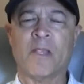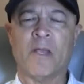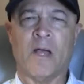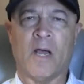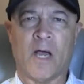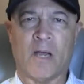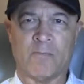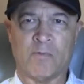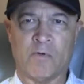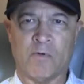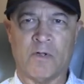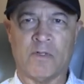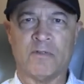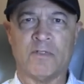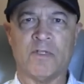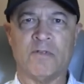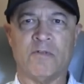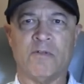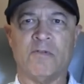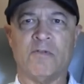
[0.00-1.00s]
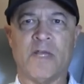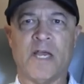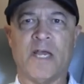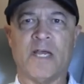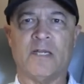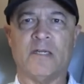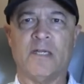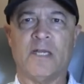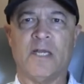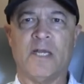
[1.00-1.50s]
I'm going to do
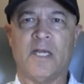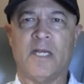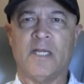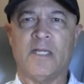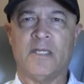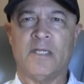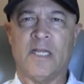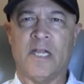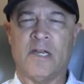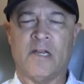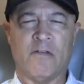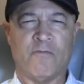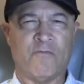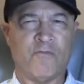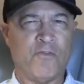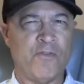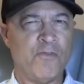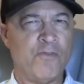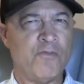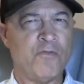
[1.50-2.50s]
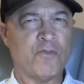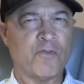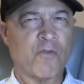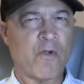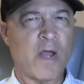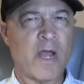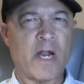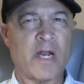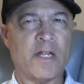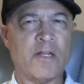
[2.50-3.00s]
that. And if you
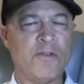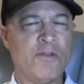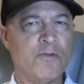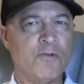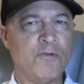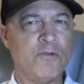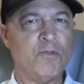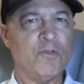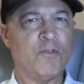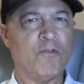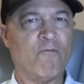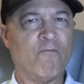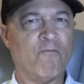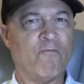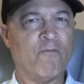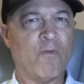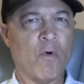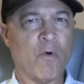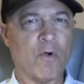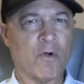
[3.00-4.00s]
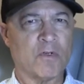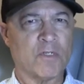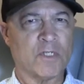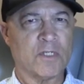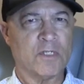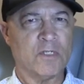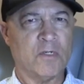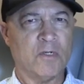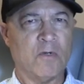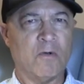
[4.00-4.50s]
try to use force